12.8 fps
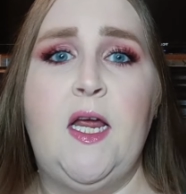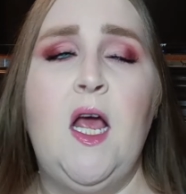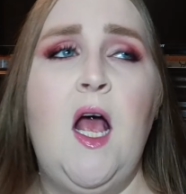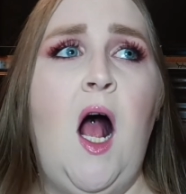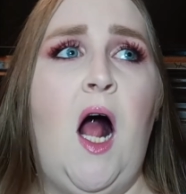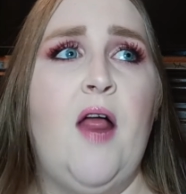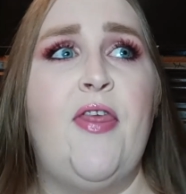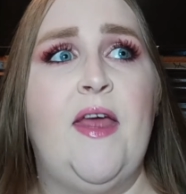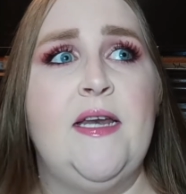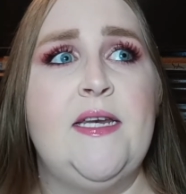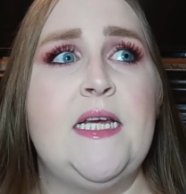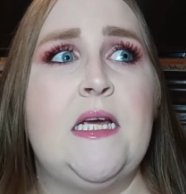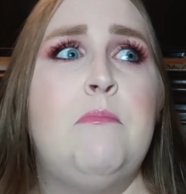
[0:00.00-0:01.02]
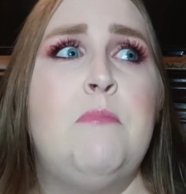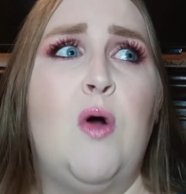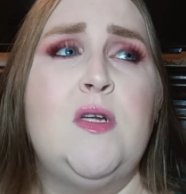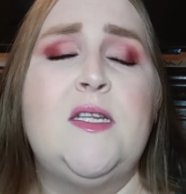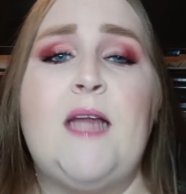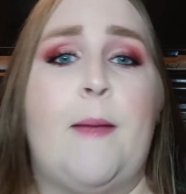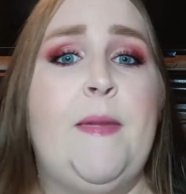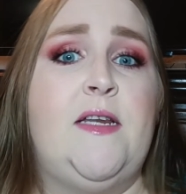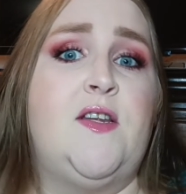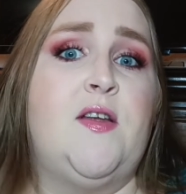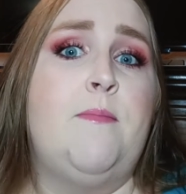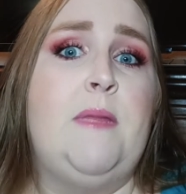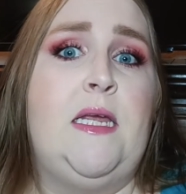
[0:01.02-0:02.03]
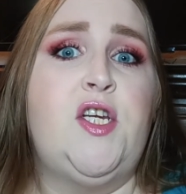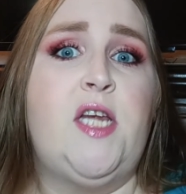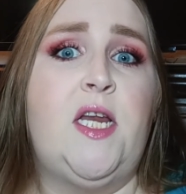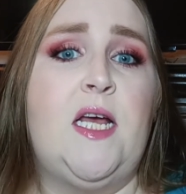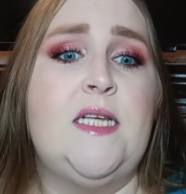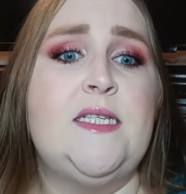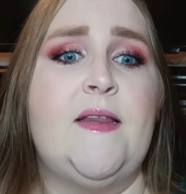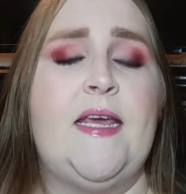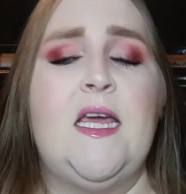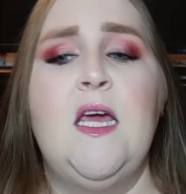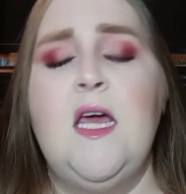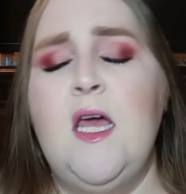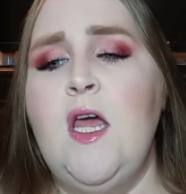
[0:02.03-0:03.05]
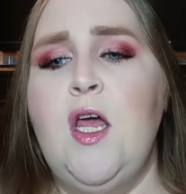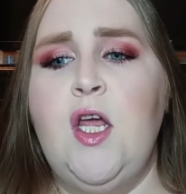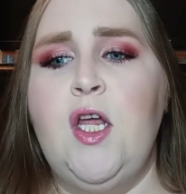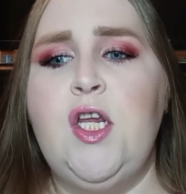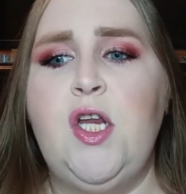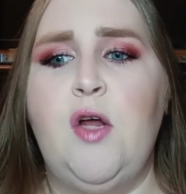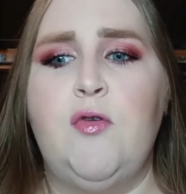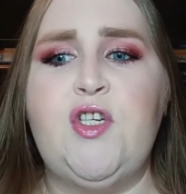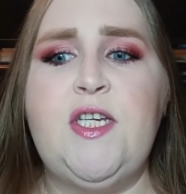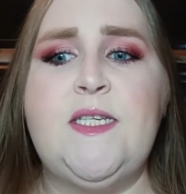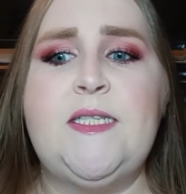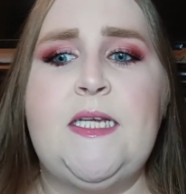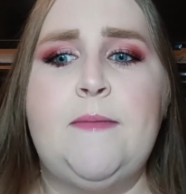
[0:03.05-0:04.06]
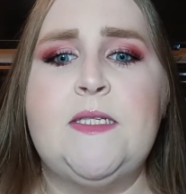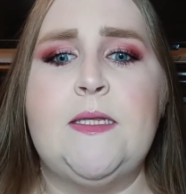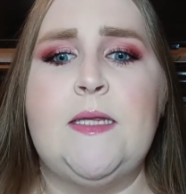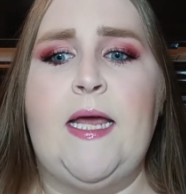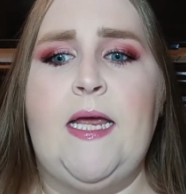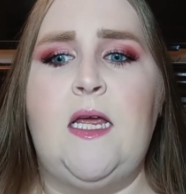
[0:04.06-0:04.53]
authentic. I mean, to me, she does. Like, you know, she seems like